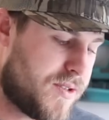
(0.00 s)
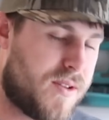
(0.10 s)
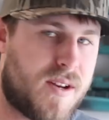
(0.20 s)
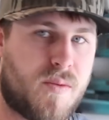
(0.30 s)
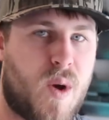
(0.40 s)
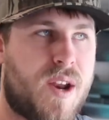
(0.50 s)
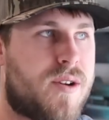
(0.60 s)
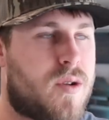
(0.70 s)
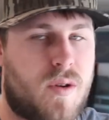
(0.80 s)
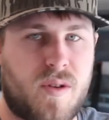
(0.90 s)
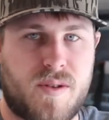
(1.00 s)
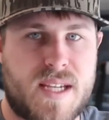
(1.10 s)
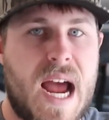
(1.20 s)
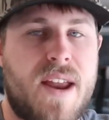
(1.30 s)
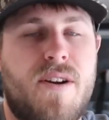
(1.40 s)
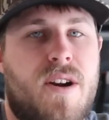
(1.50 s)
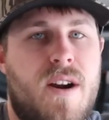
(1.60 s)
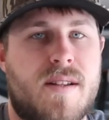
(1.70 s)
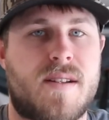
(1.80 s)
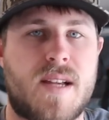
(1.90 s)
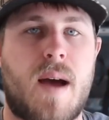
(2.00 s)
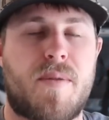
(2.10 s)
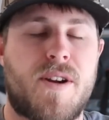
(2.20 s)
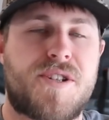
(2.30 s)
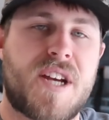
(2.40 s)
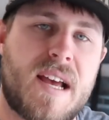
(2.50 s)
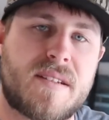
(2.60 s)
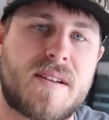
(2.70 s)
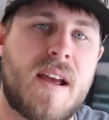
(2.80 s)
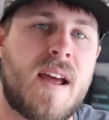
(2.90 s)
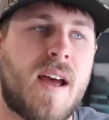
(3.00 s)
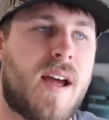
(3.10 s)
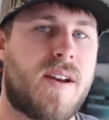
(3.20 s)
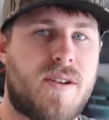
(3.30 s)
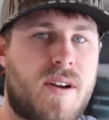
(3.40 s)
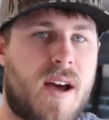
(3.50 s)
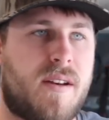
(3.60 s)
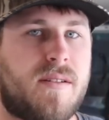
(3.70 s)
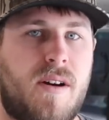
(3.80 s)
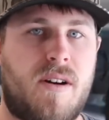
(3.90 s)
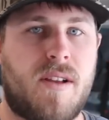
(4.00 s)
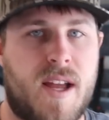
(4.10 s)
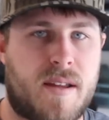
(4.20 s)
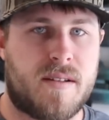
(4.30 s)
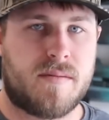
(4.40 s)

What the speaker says: So then your waders are a little tighter across the top of your chest and you're not all like